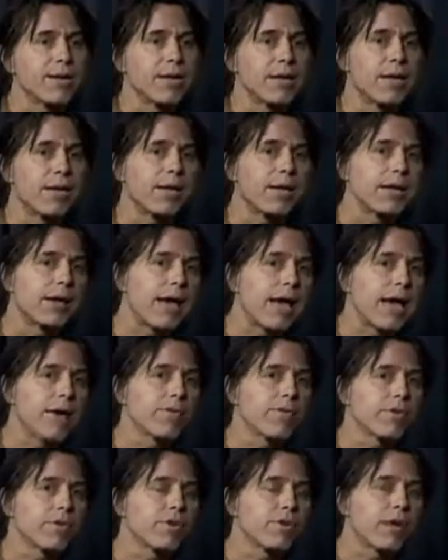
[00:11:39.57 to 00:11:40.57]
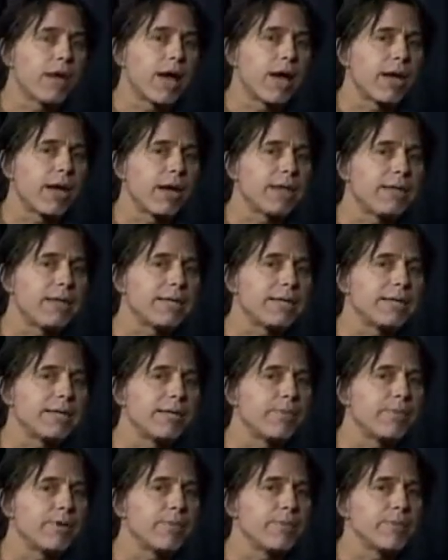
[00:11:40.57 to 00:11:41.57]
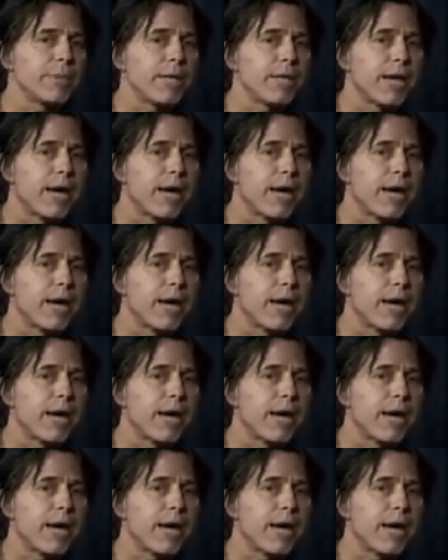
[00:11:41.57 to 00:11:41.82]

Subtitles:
have. So I'd like to live in a place.